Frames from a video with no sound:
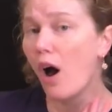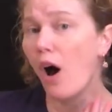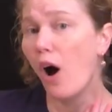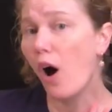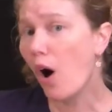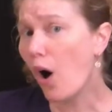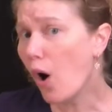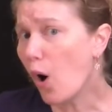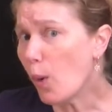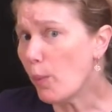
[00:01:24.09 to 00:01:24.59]

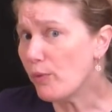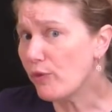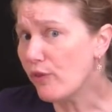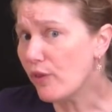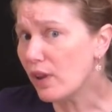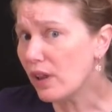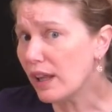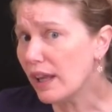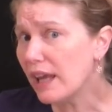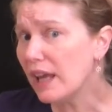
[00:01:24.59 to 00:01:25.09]

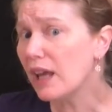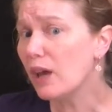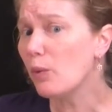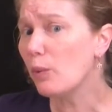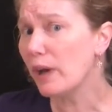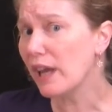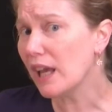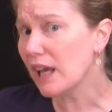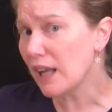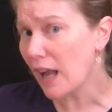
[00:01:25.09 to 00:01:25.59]
hopefully
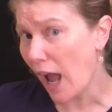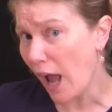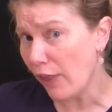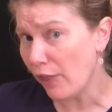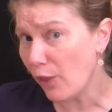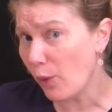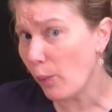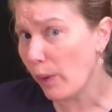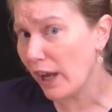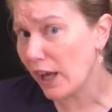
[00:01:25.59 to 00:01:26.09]
we can
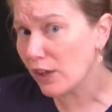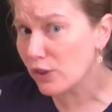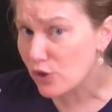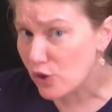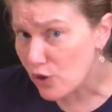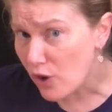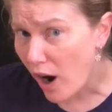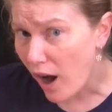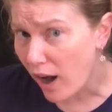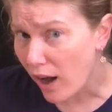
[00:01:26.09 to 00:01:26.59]
end the week
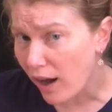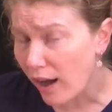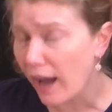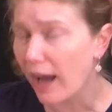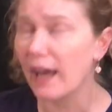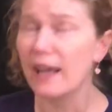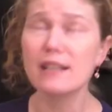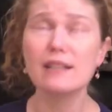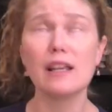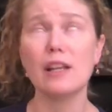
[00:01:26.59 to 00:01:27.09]
strong, guys.